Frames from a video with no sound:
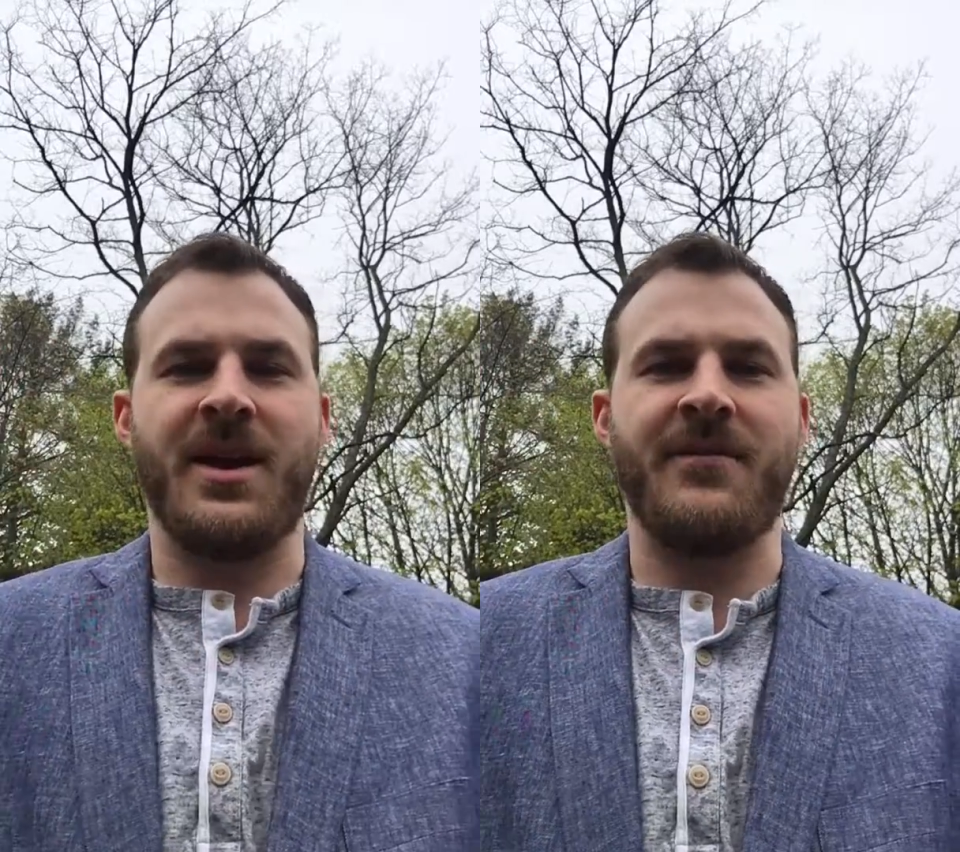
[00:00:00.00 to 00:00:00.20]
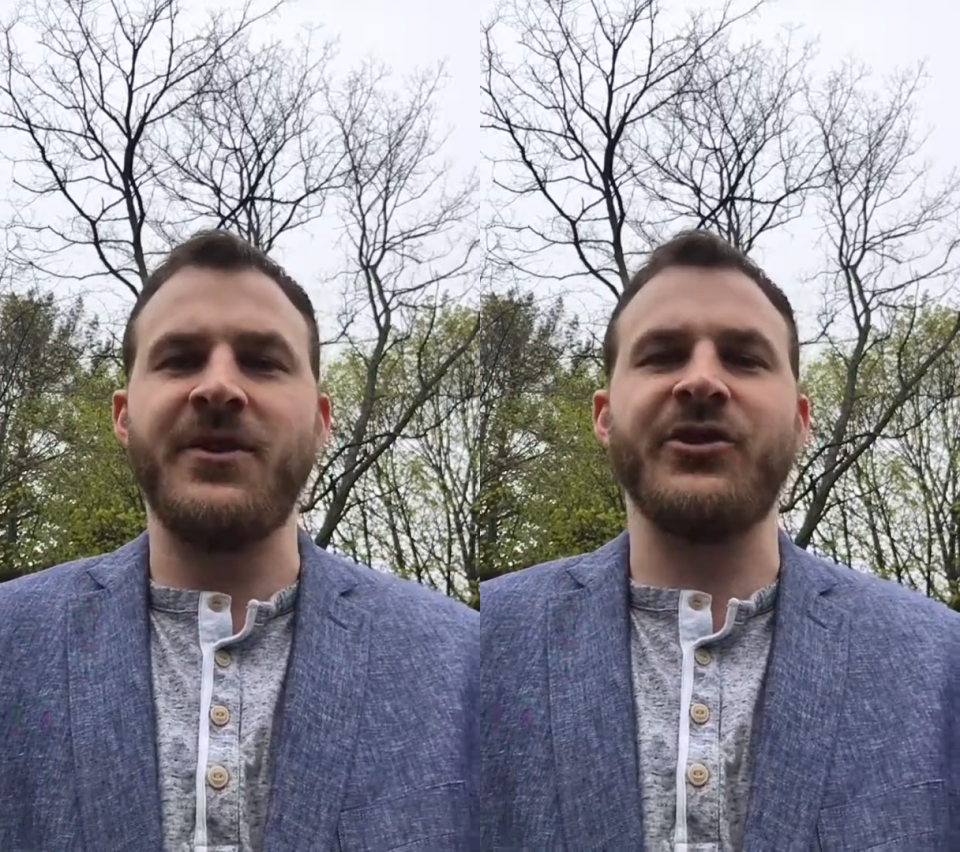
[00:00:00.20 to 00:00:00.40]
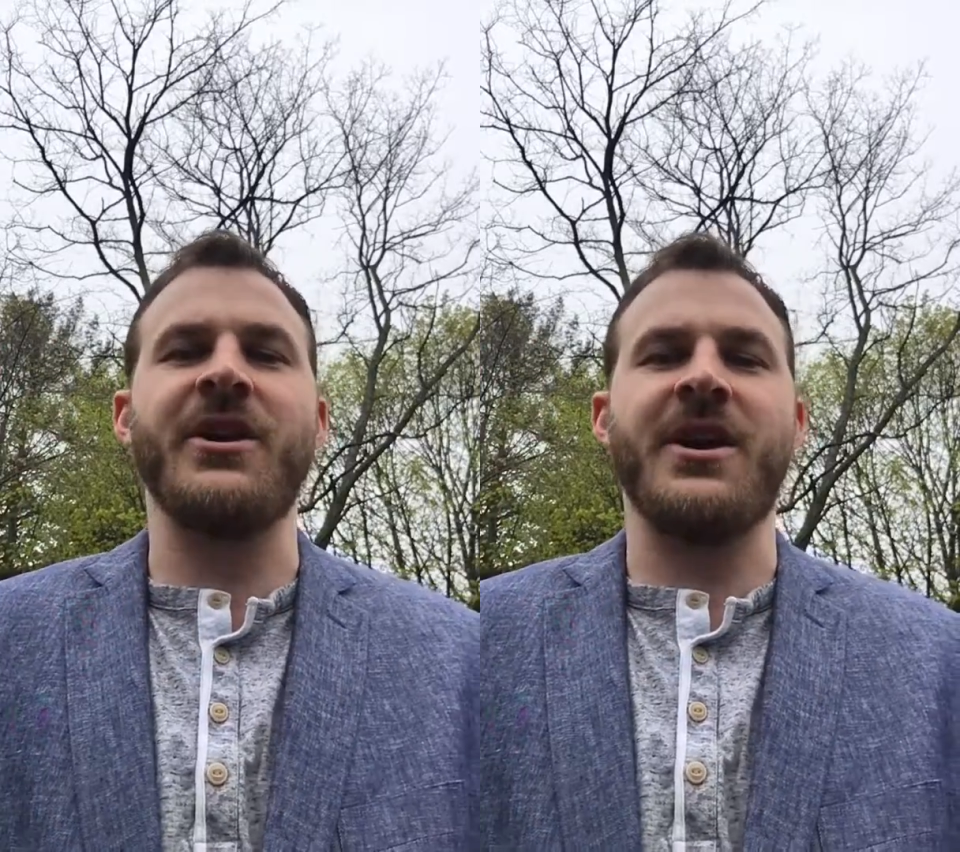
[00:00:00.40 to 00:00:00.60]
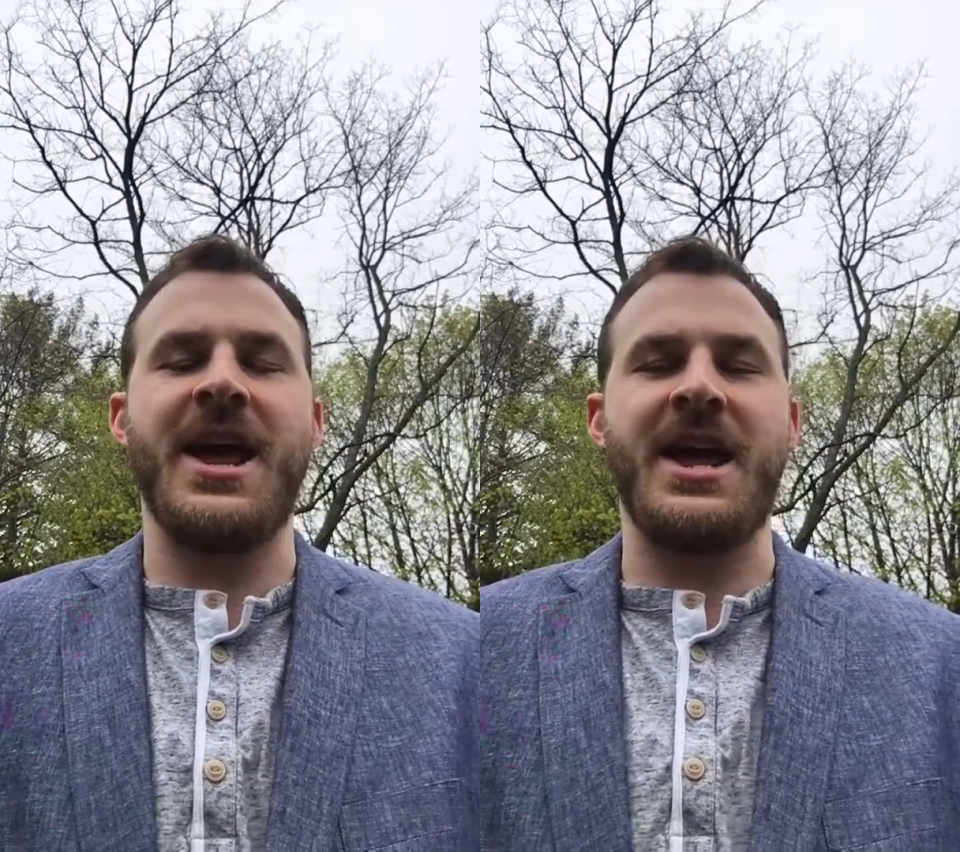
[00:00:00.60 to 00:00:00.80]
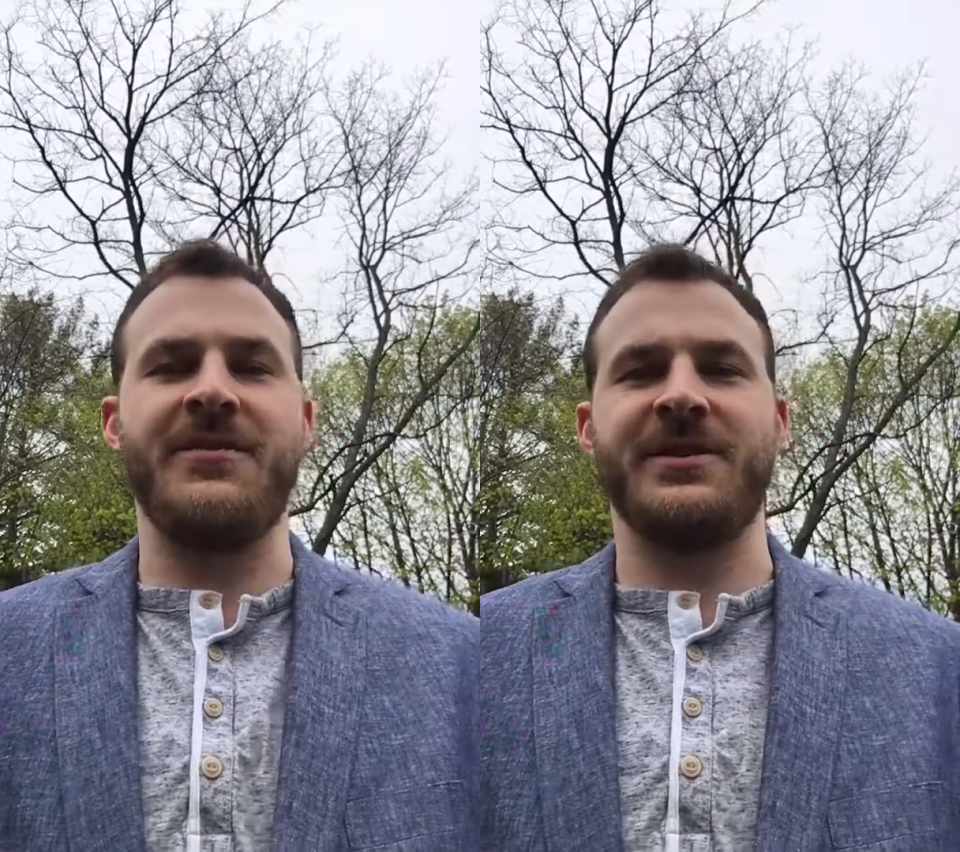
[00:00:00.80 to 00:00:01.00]
a visionary
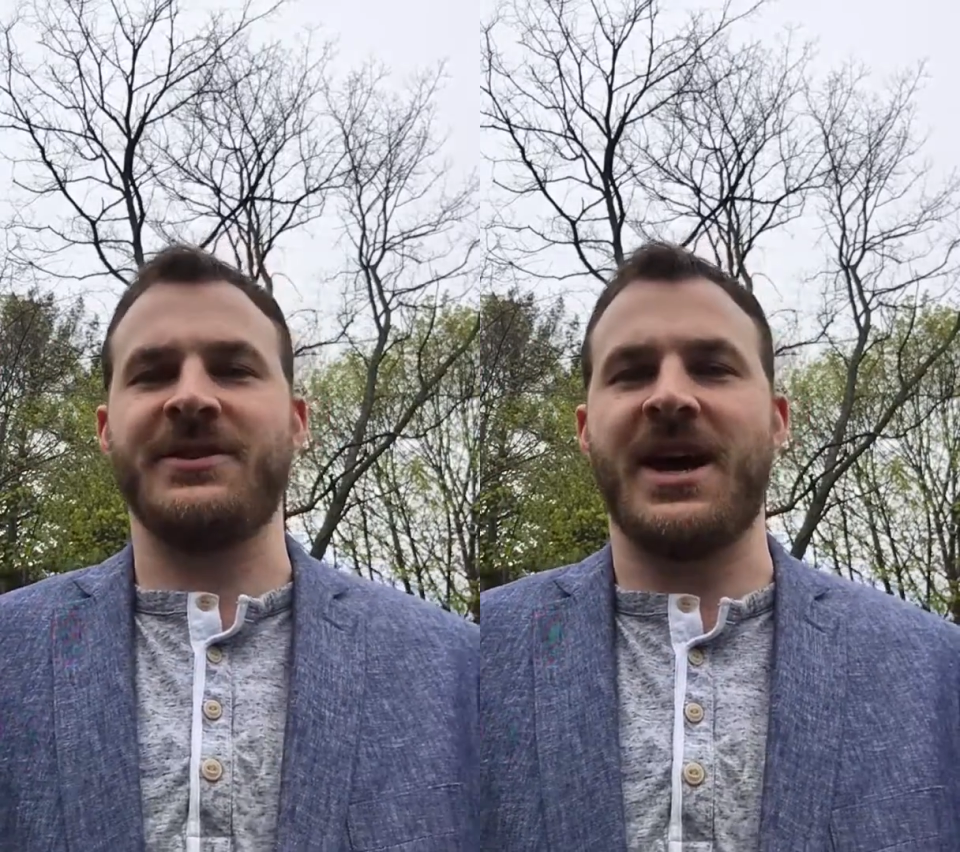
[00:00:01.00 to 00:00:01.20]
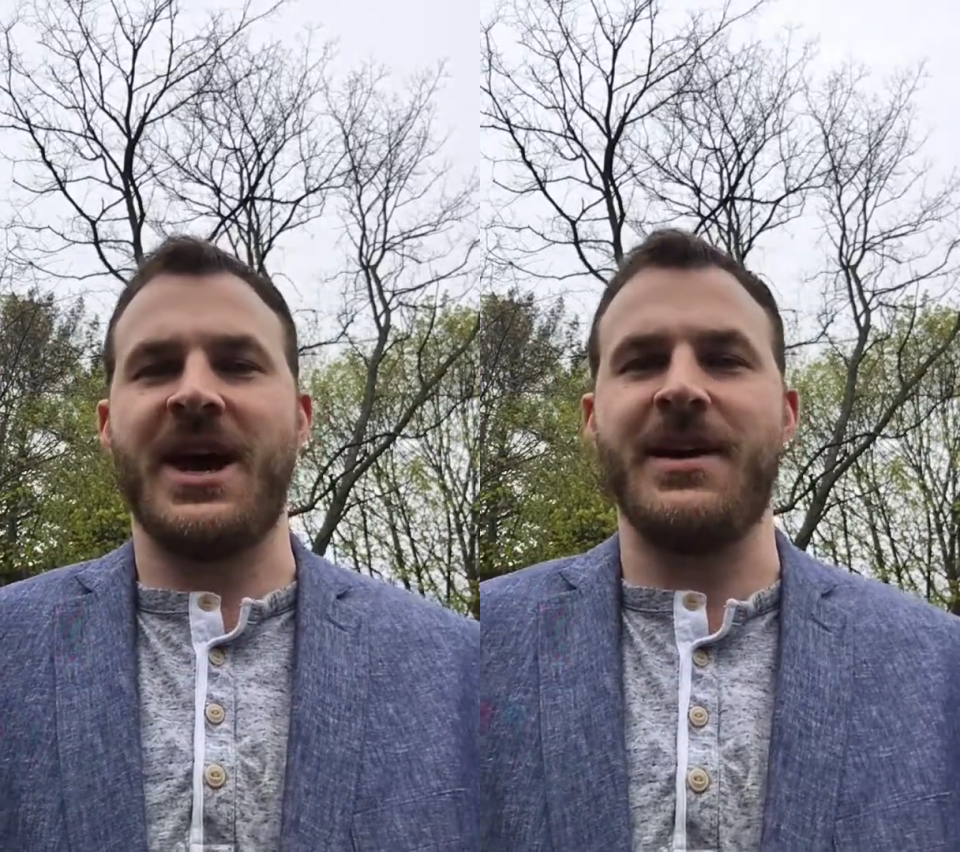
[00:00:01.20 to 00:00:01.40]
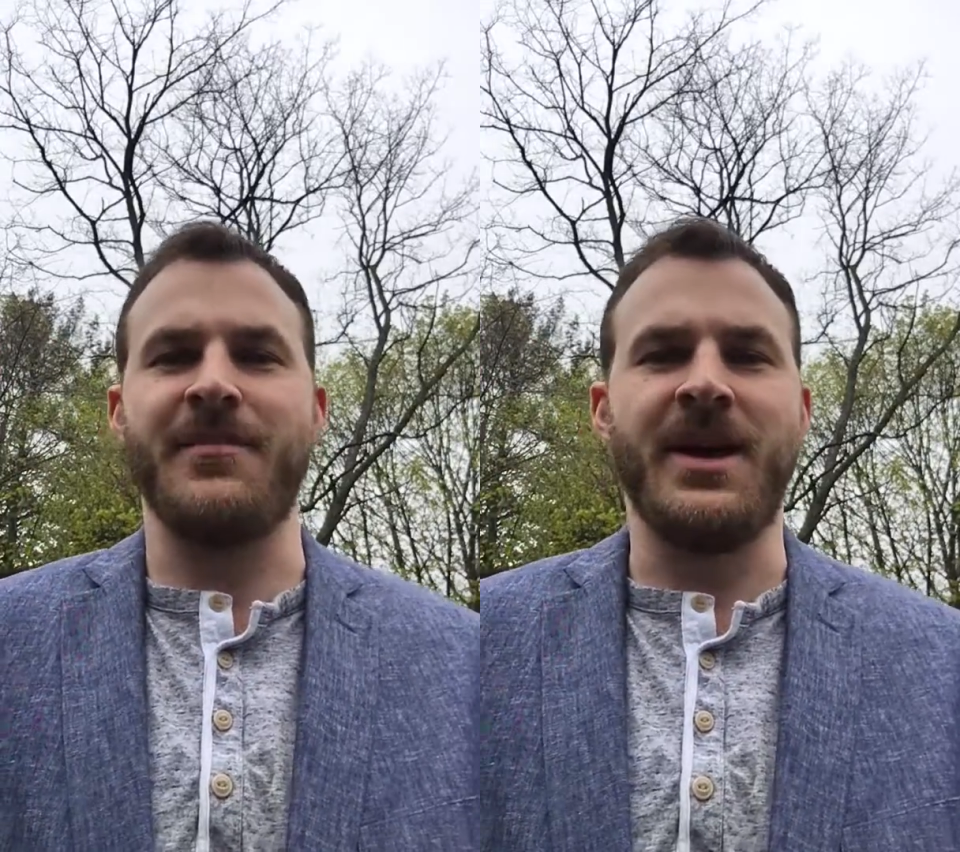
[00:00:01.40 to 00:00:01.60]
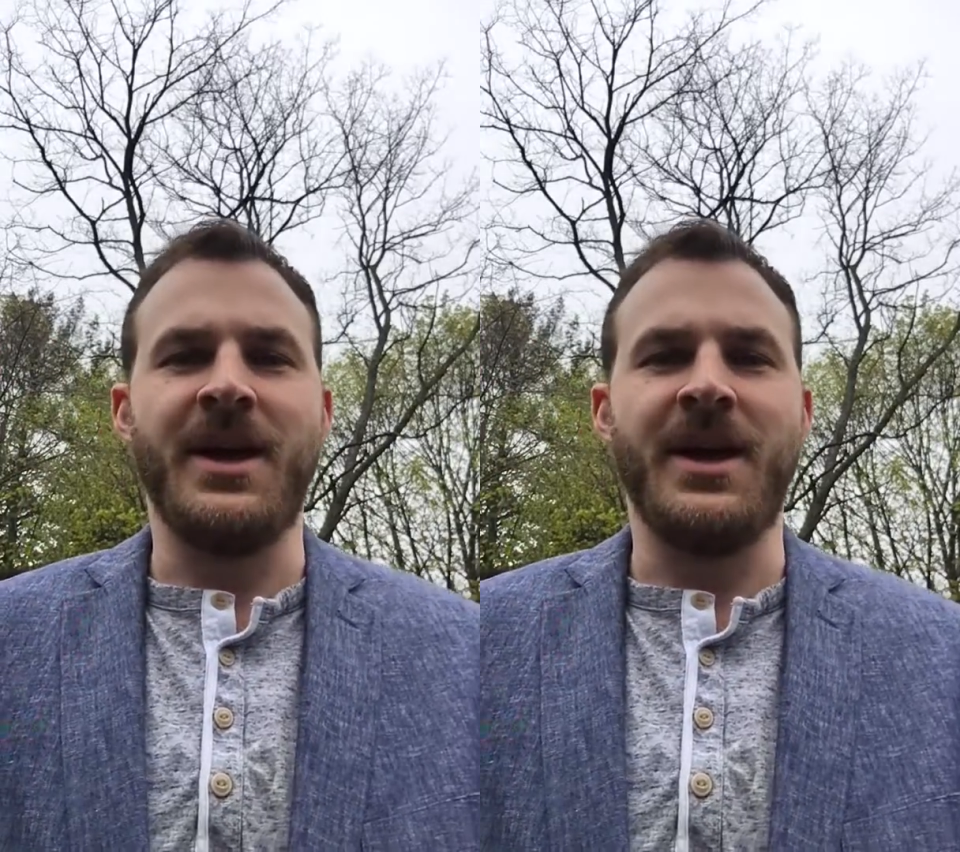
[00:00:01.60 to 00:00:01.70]
ahead of his time.